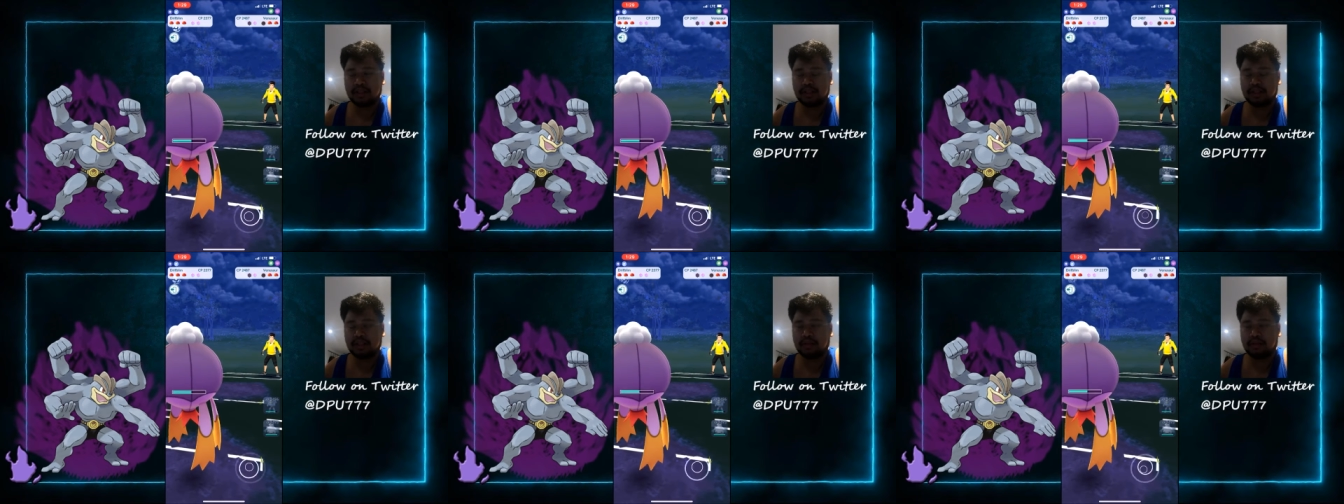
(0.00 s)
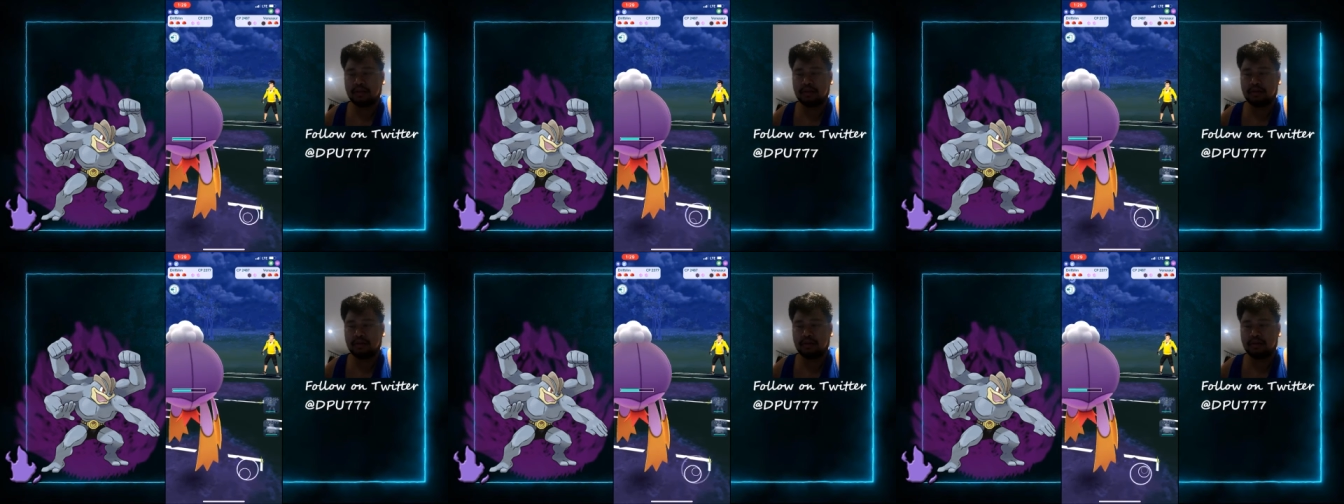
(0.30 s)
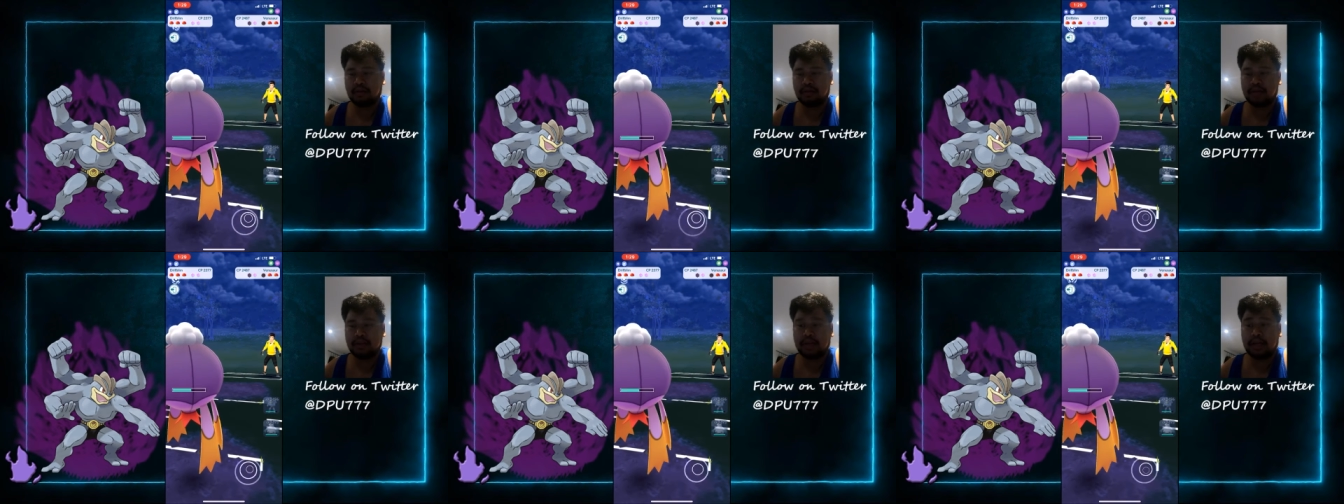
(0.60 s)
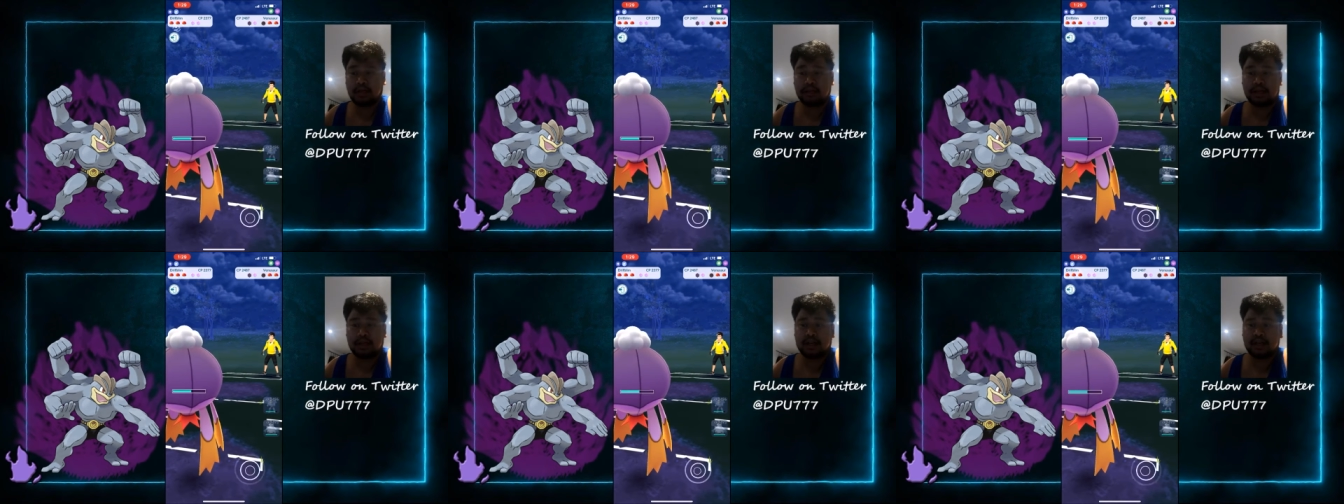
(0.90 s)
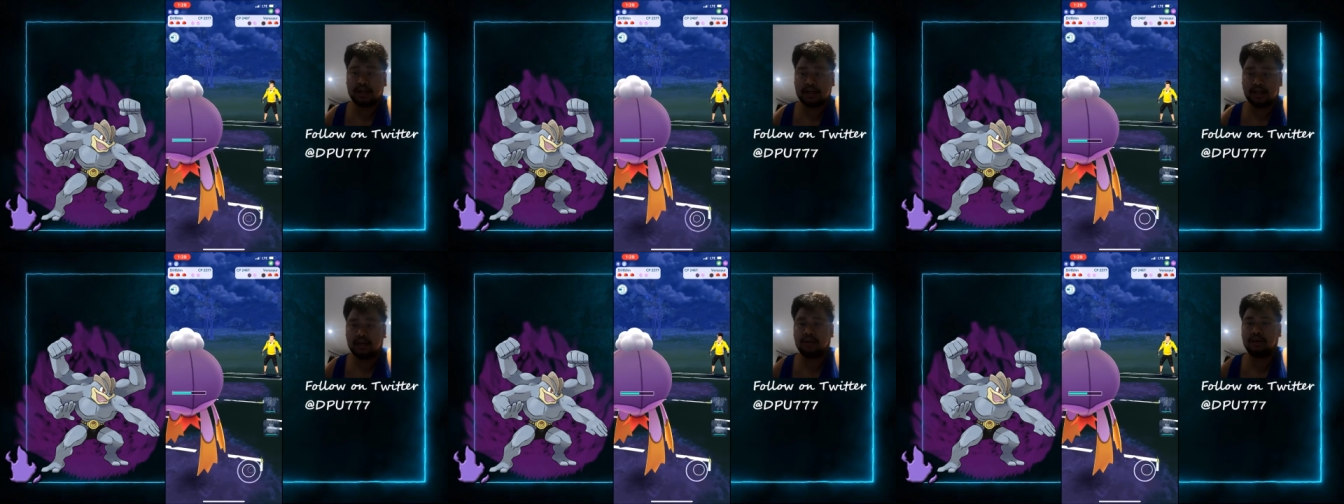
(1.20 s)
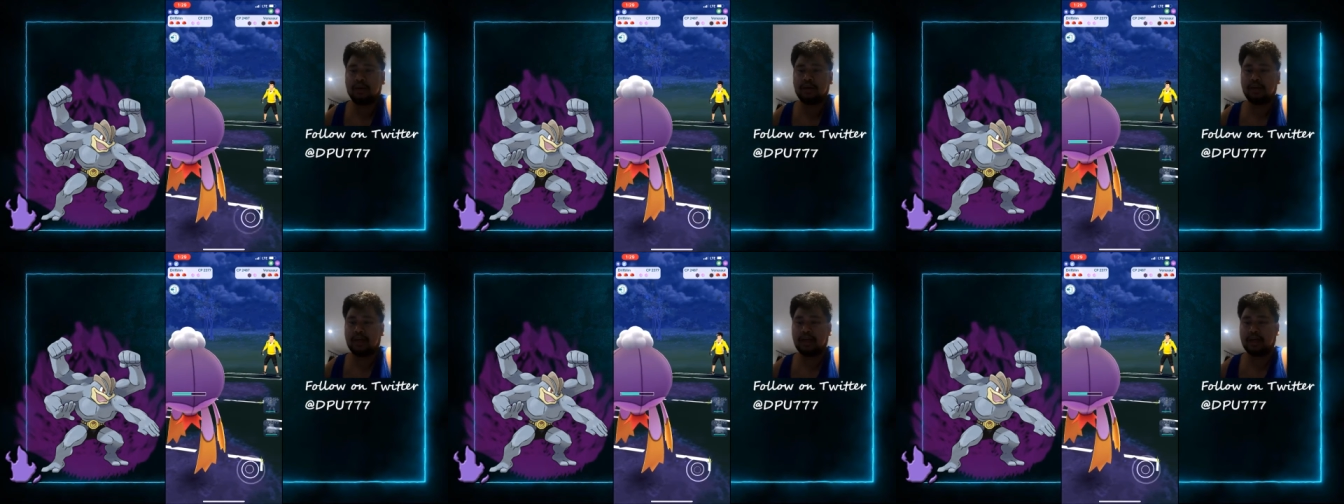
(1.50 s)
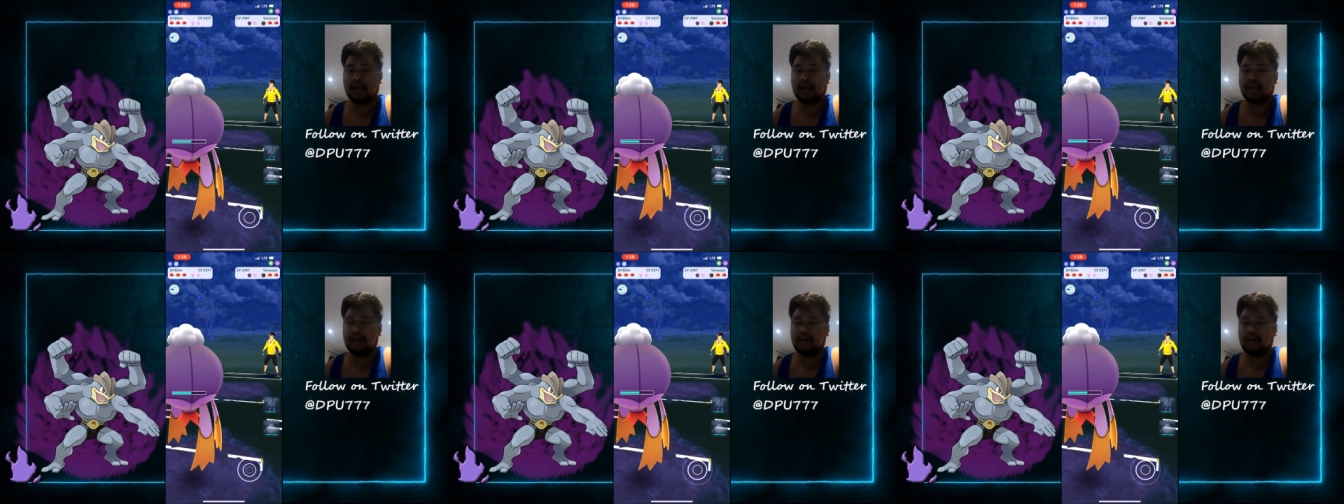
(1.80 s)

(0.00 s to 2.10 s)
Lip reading: So now that I know like